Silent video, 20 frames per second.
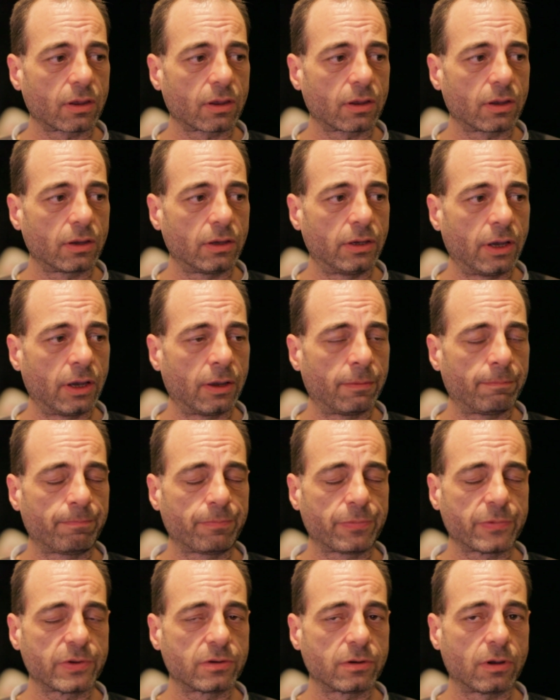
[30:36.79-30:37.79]
Yeah,
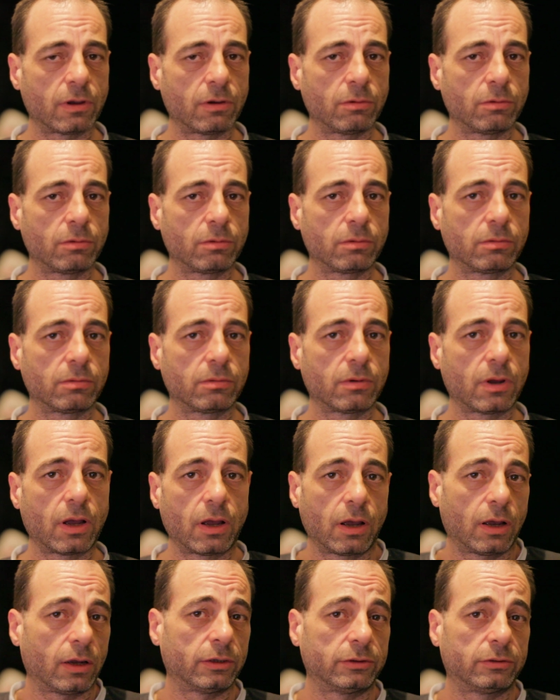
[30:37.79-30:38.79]
so
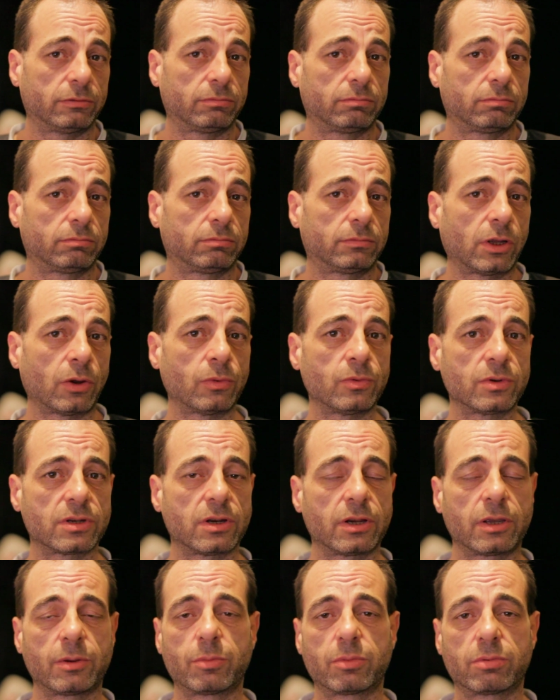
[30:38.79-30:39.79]
I don't
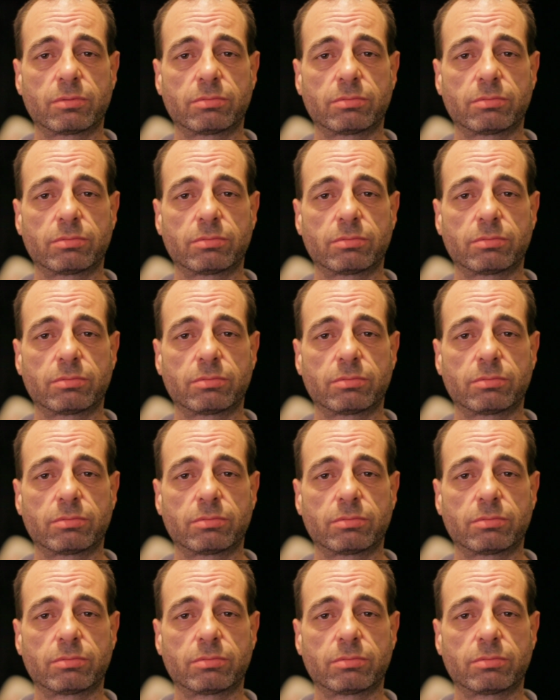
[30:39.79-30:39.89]
sleep